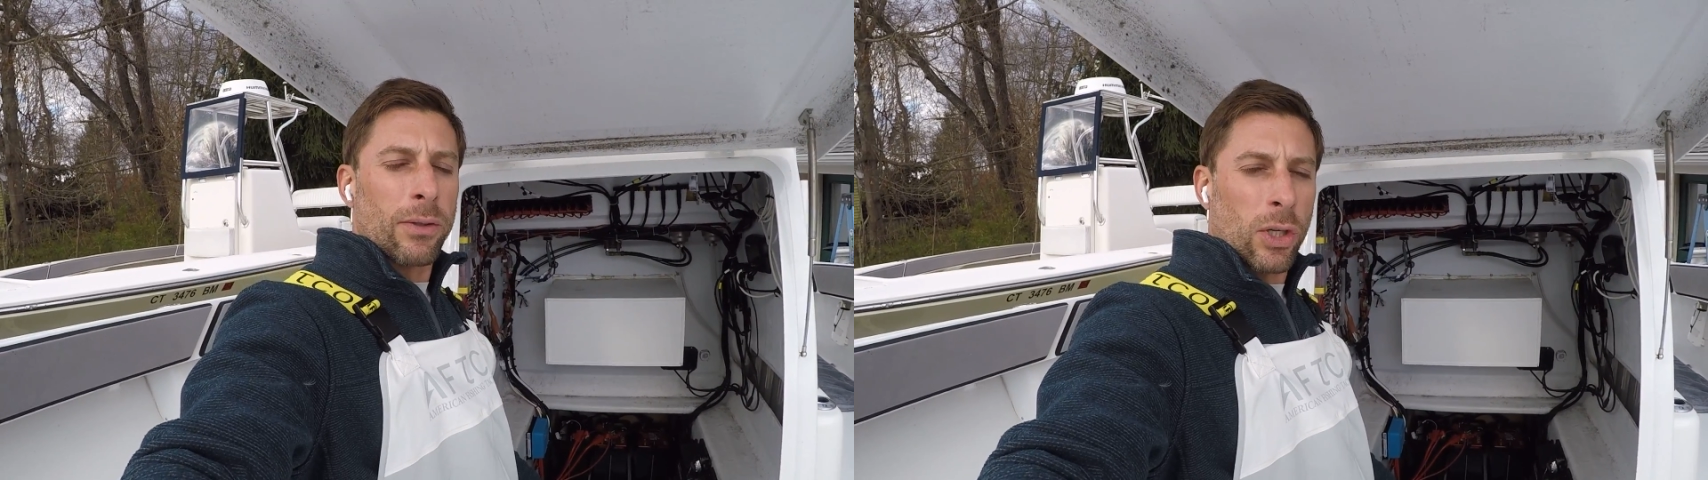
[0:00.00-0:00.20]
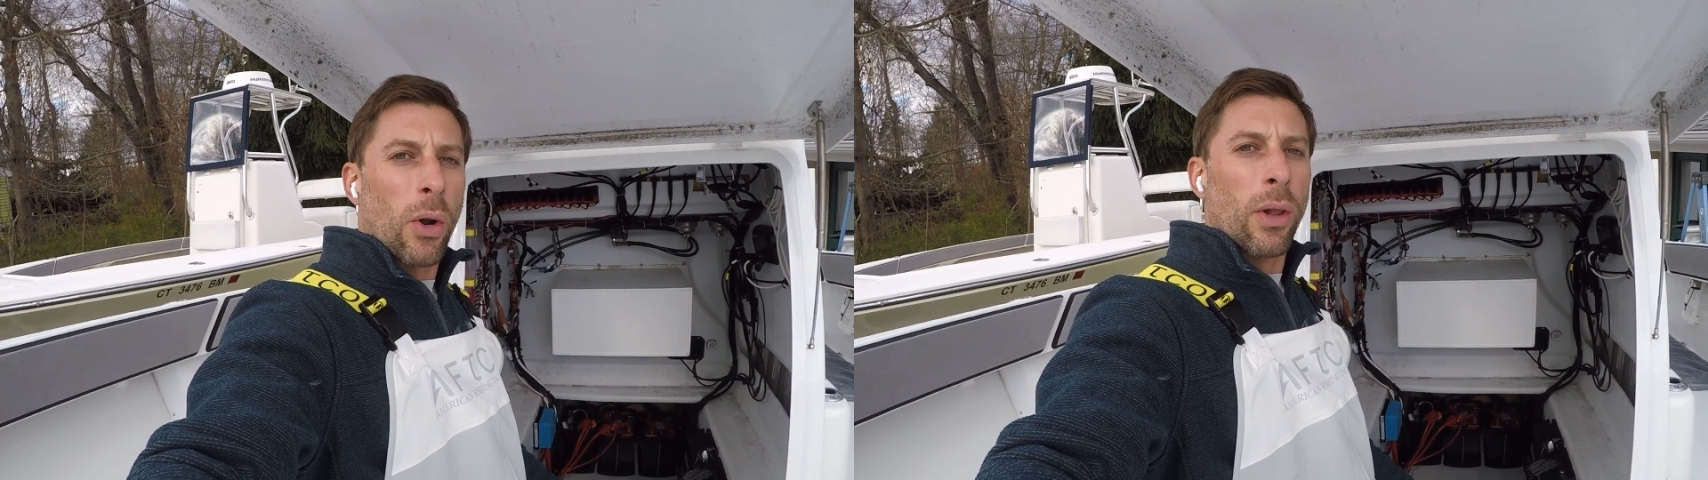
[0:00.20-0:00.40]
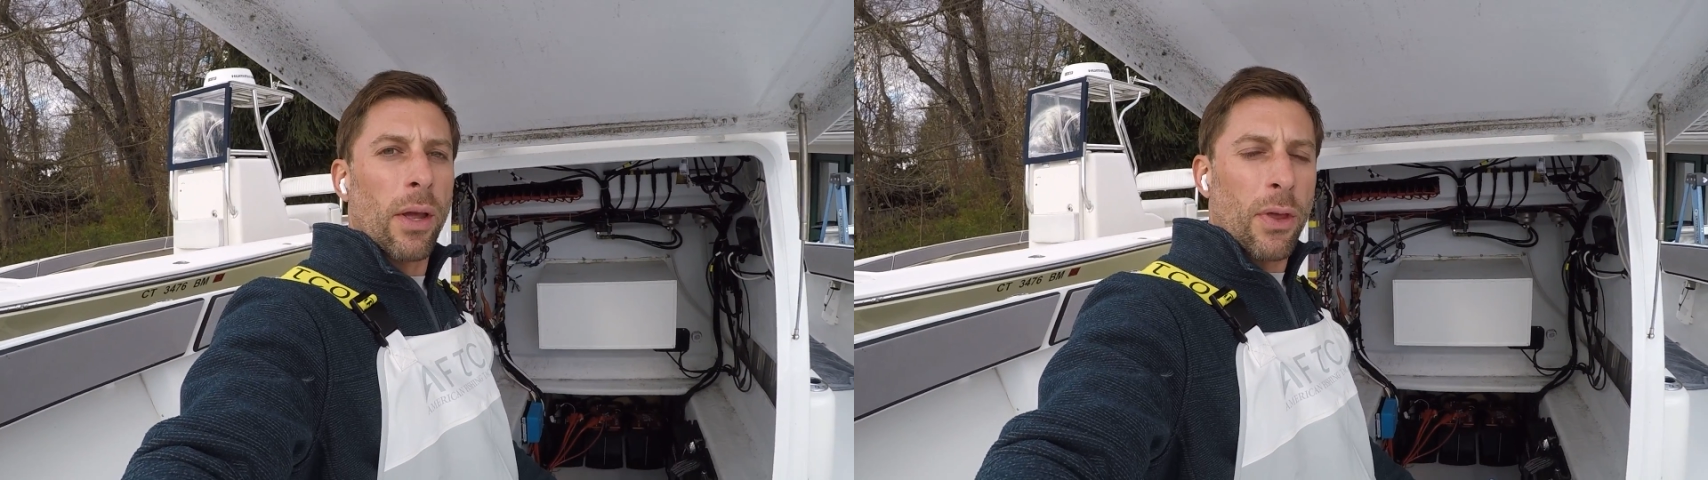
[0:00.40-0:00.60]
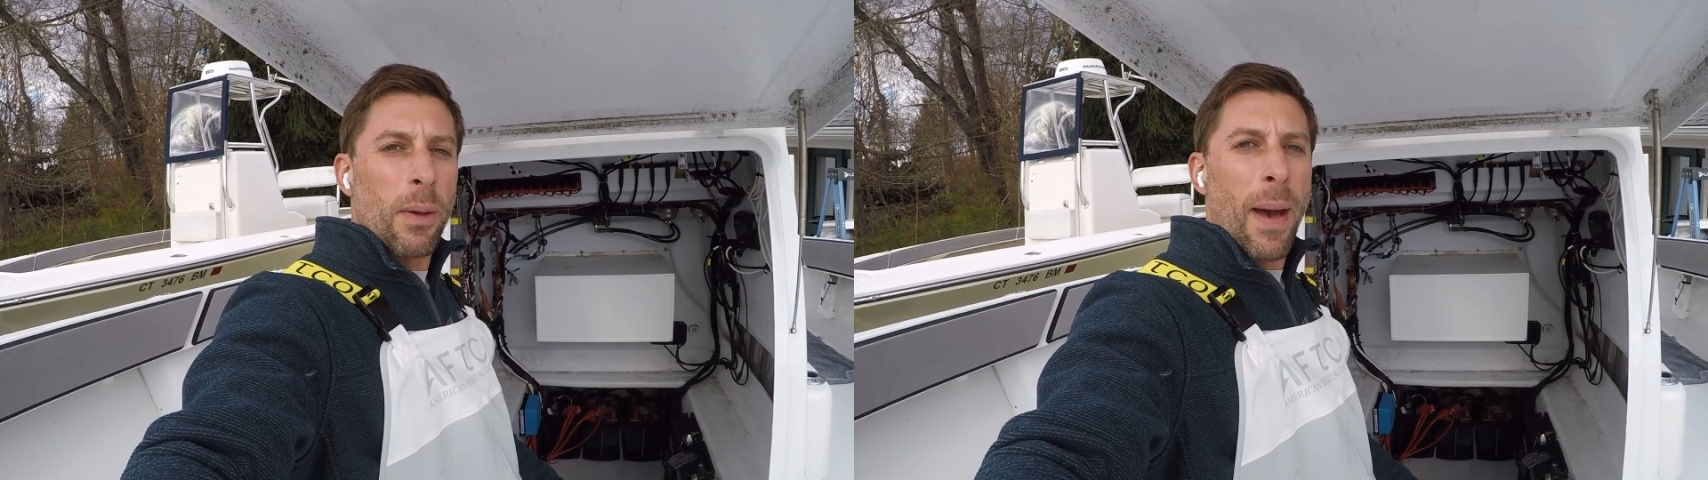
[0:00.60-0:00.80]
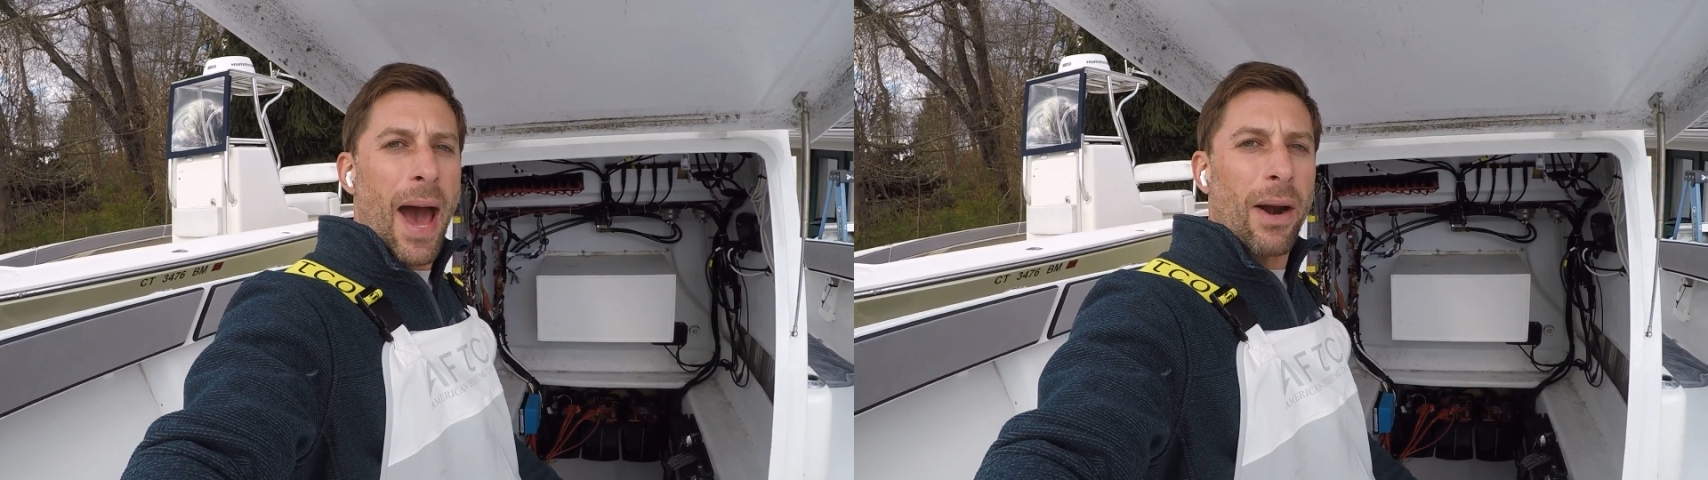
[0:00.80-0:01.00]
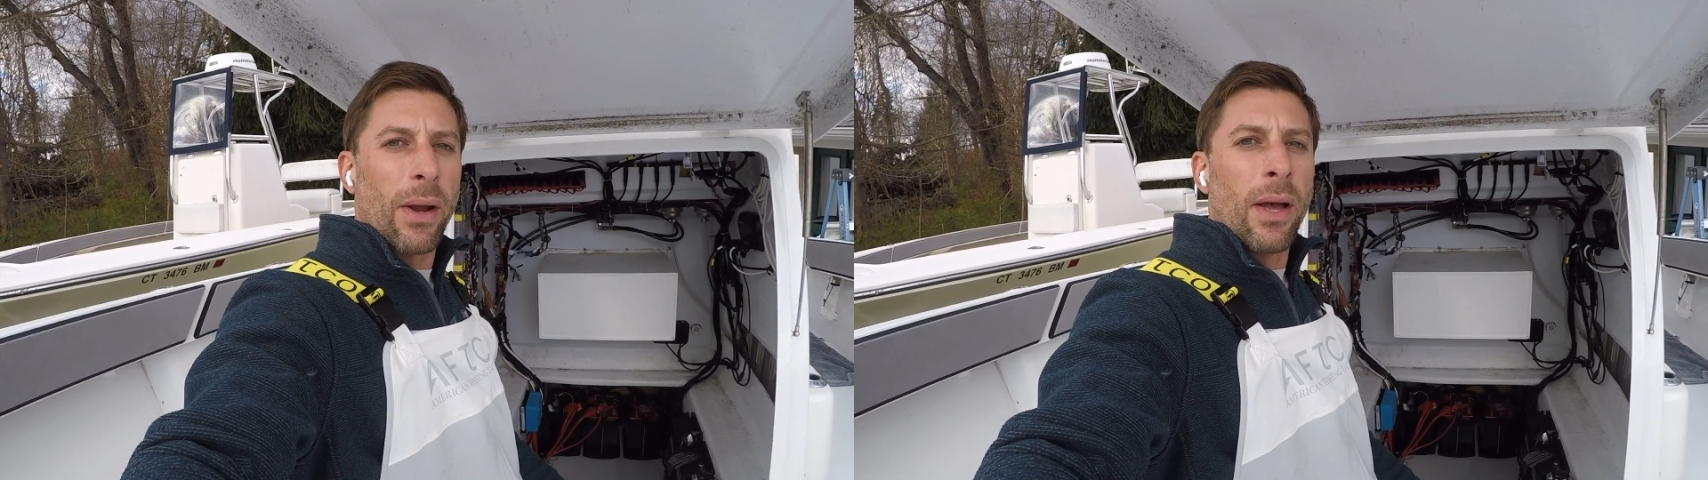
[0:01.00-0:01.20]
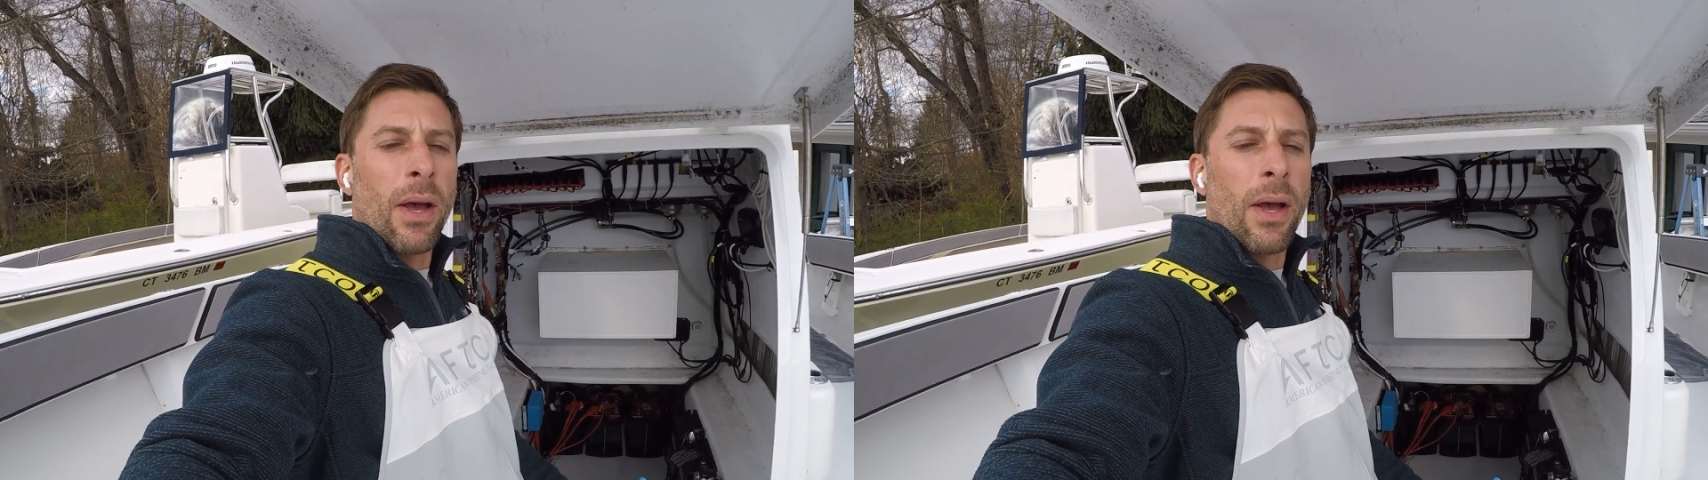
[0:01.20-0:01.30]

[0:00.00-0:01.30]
Dakota lithium battery,